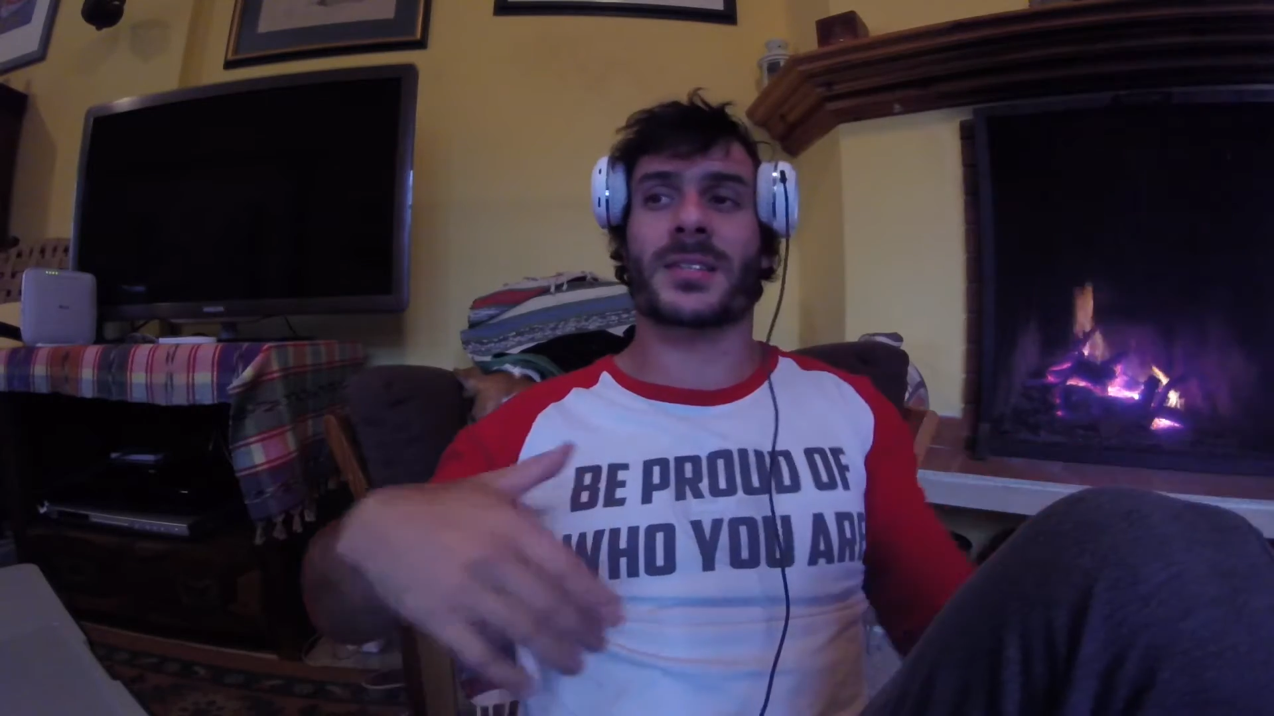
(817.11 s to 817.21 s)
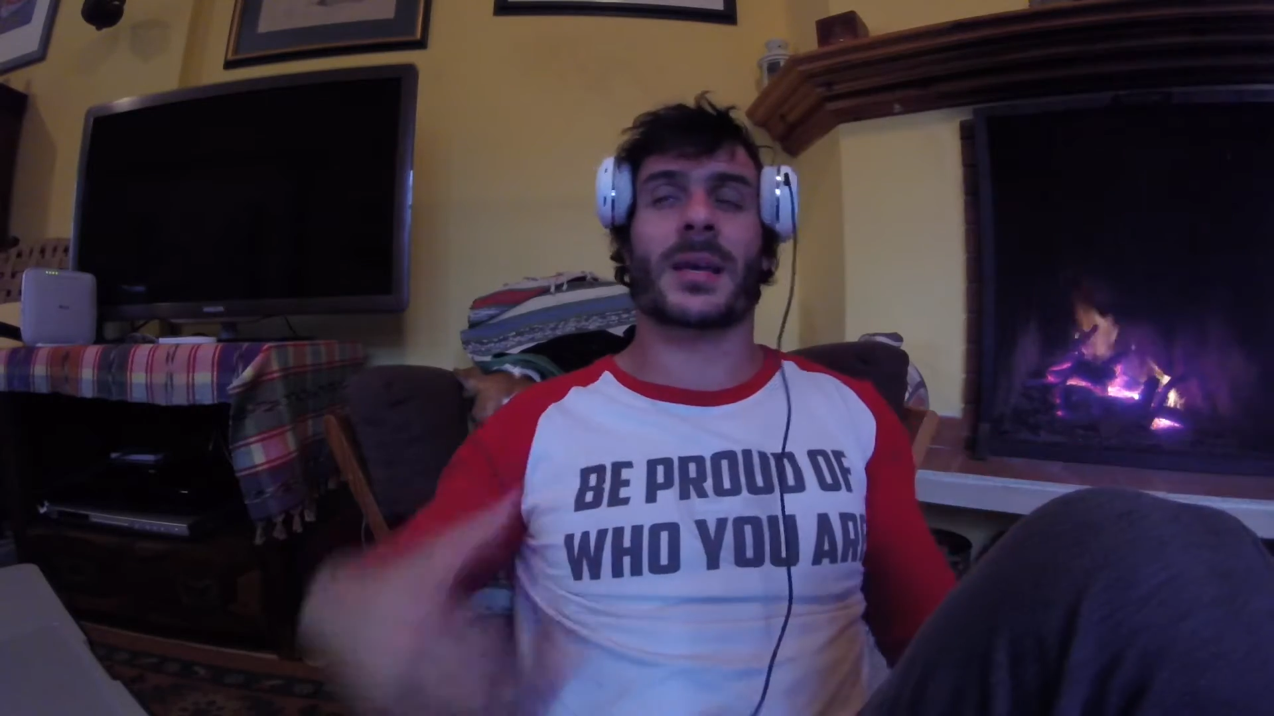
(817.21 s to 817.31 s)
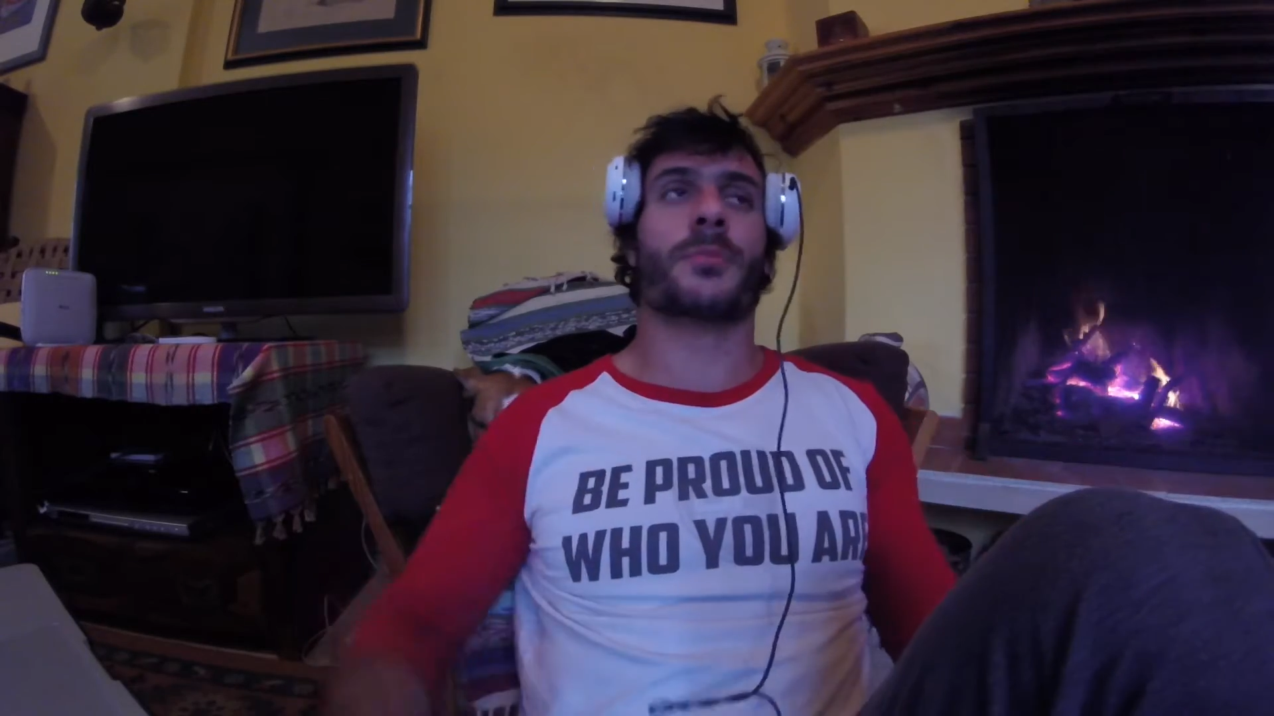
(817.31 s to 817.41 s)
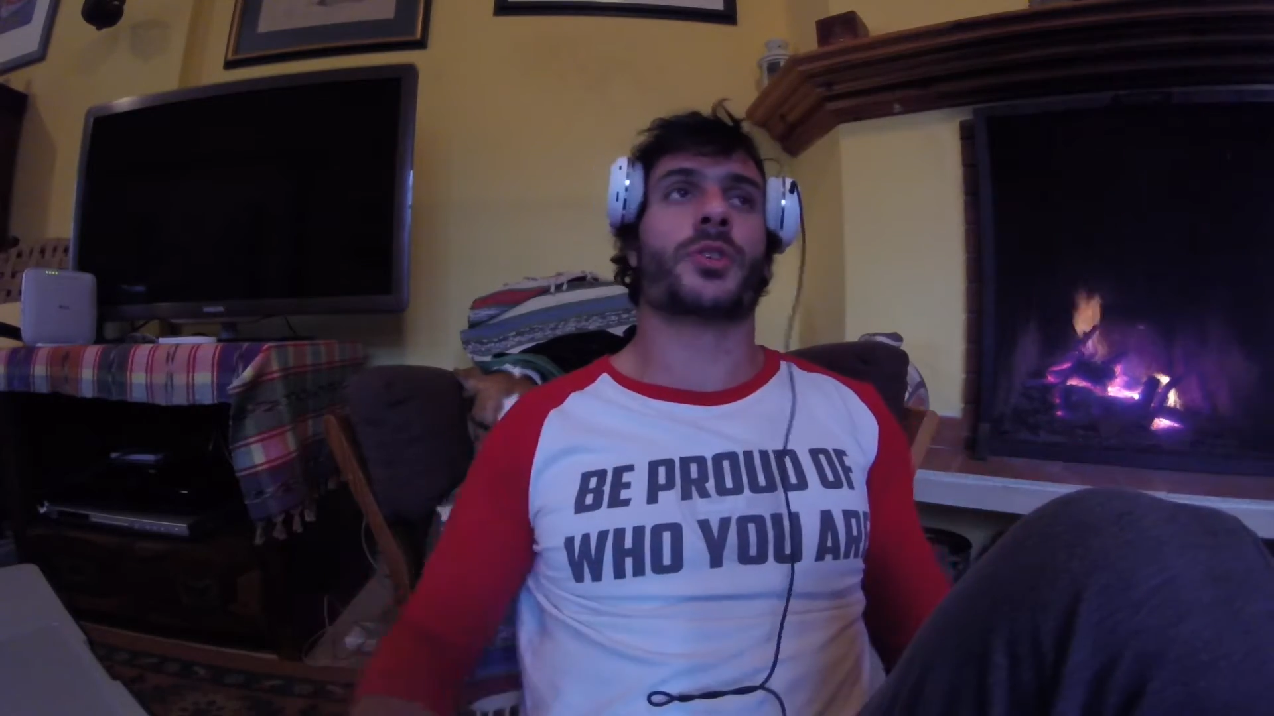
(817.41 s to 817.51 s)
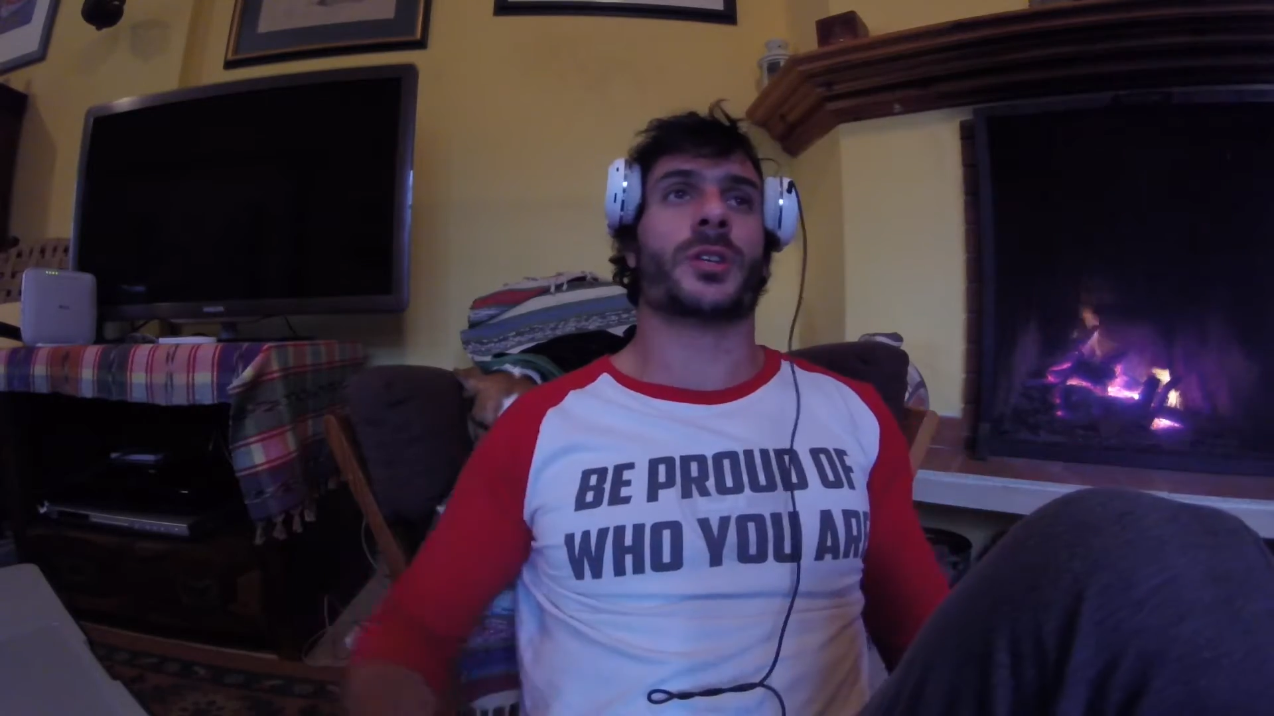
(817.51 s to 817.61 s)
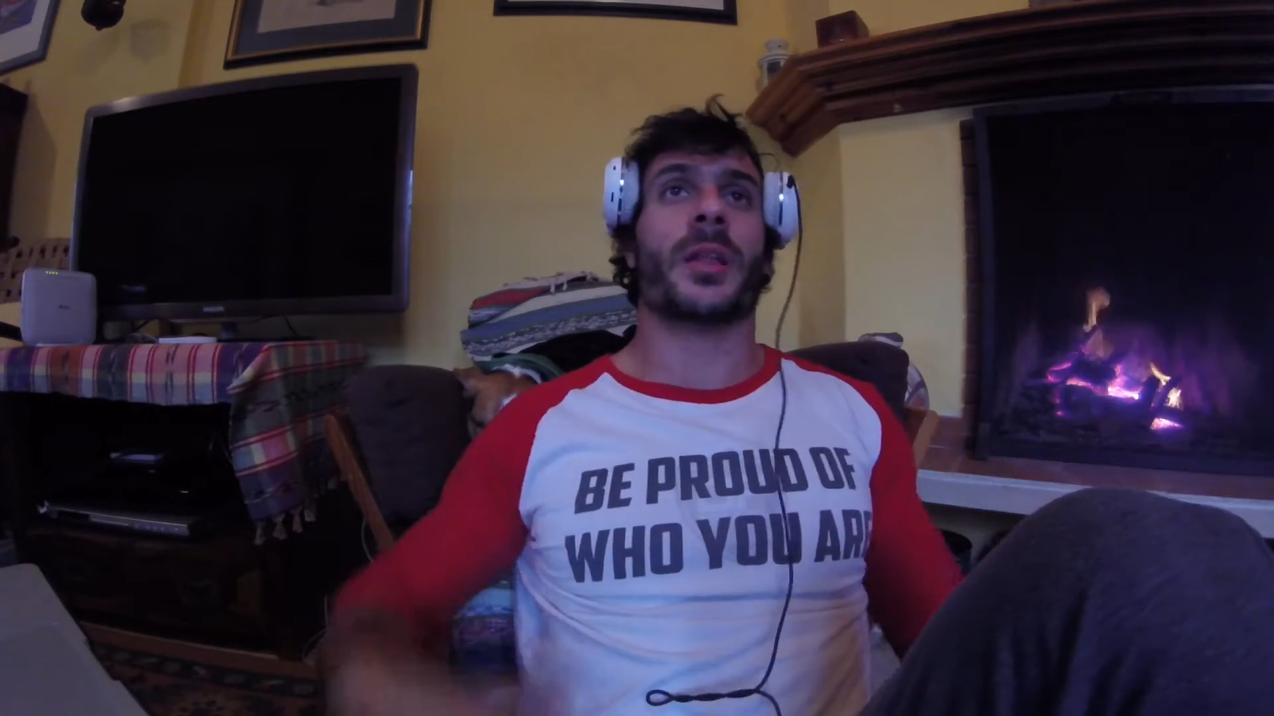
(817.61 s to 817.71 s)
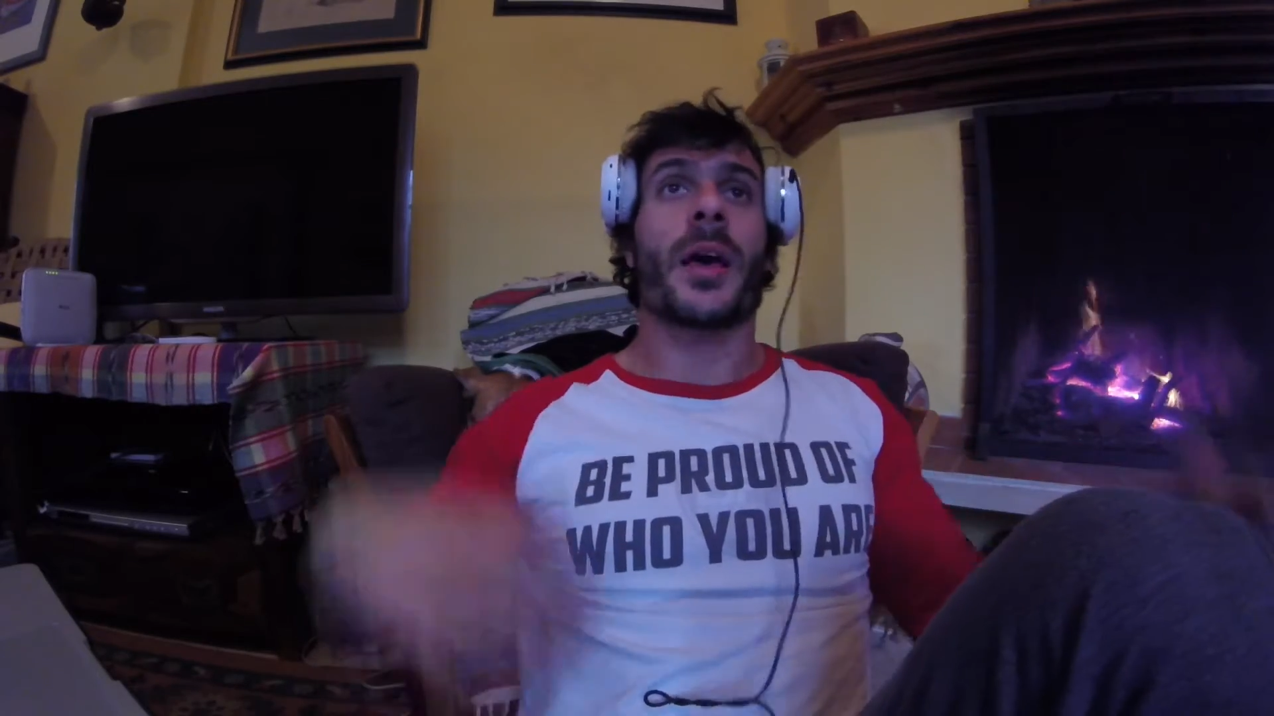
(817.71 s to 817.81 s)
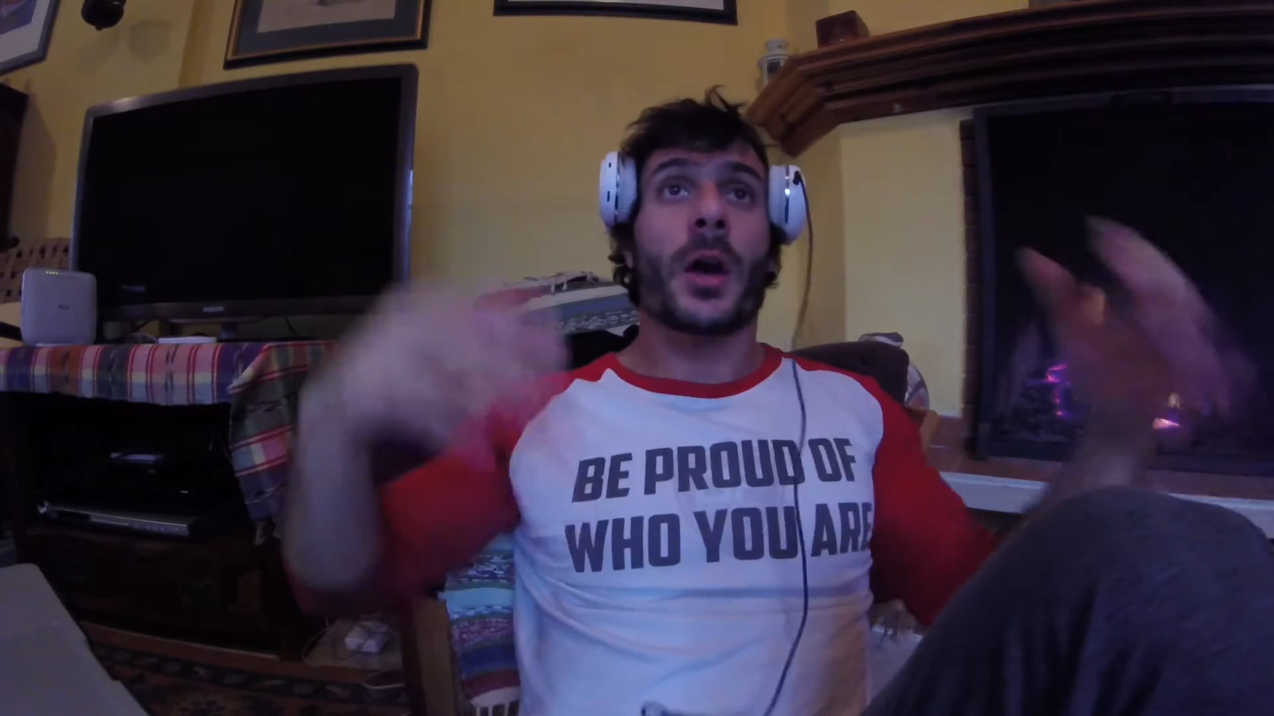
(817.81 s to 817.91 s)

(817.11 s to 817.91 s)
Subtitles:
subjects.